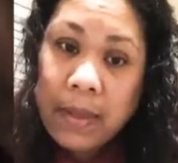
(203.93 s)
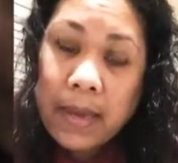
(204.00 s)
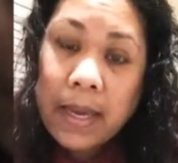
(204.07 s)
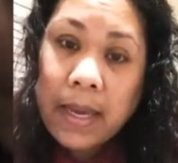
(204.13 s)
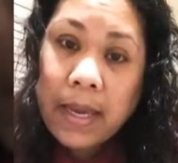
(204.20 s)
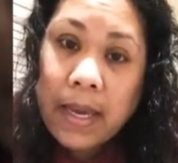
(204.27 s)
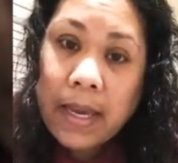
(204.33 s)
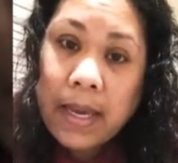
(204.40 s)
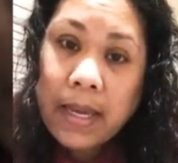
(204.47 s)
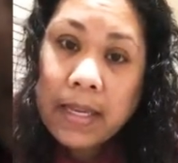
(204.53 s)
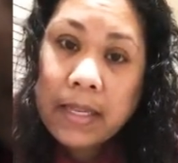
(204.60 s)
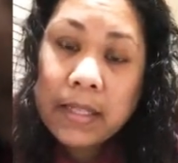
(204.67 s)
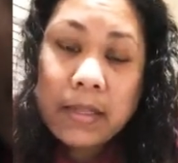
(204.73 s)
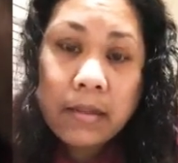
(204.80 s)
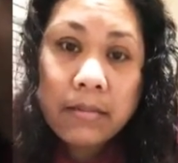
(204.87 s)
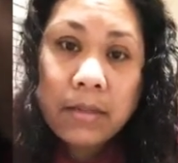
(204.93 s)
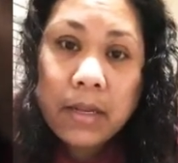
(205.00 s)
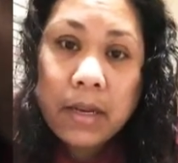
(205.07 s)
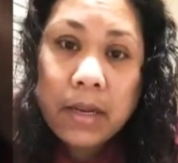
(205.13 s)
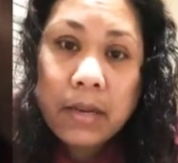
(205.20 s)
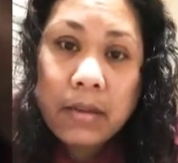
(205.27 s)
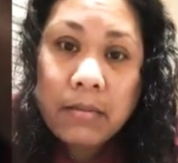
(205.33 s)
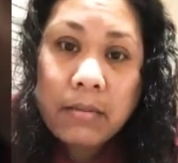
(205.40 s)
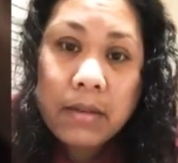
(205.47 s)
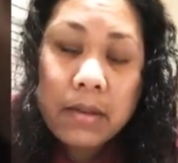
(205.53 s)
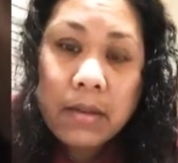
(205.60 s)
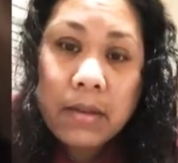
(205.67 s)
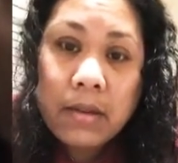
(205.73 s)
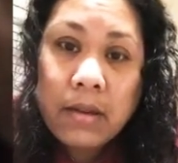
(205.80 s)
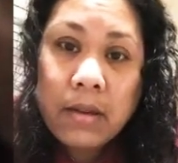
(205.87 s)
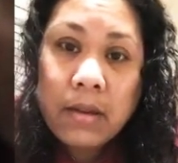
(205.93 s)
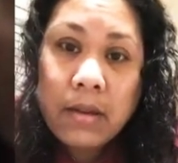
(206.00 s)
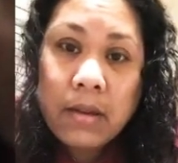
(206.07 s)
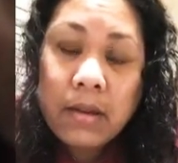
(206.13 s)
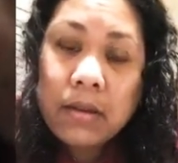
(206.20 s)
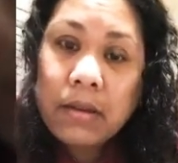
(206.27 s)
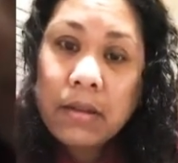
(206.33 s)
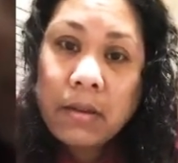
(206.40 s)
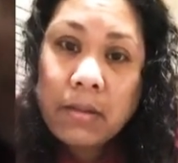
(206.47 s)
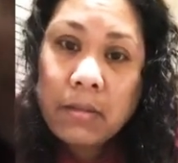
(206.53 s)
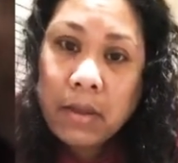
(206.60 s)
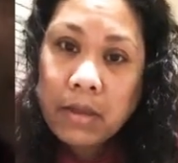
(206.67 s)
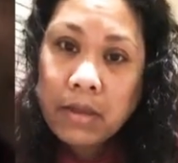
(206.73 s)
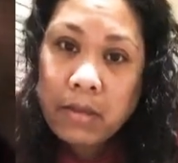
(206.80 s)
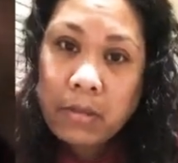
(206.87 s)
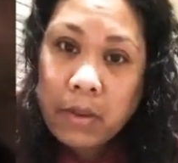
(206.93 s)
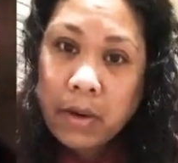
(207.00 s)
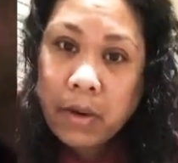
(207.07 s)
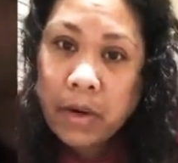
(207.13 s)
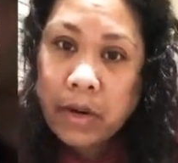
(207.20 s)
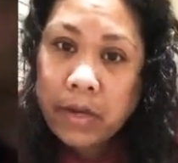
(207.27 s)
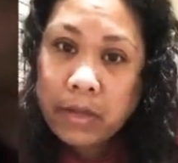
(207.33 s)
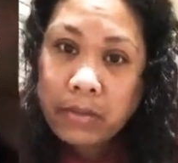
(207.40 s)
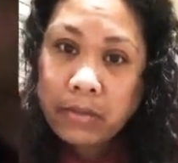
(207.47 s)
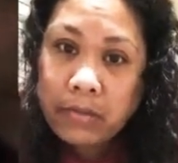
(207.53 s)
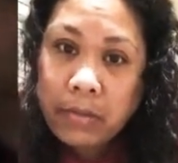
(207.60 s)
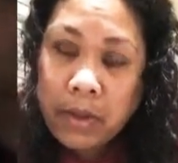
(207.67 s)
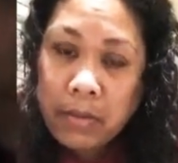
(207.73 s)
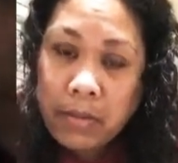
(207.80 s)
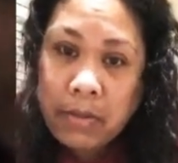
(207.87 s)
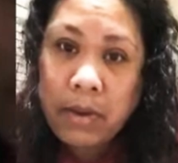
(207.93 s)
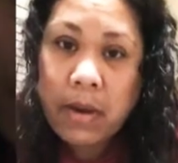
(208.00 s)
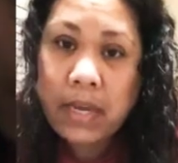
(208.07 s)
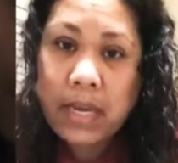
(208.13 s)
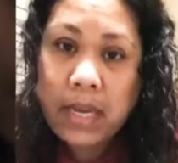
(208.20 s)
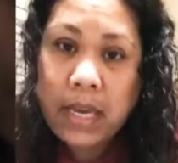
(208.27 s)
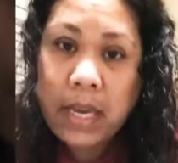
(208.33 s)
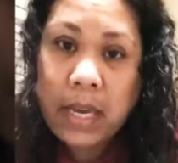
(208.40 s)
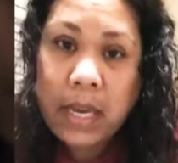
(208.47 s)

and sometimes some other parts of my body.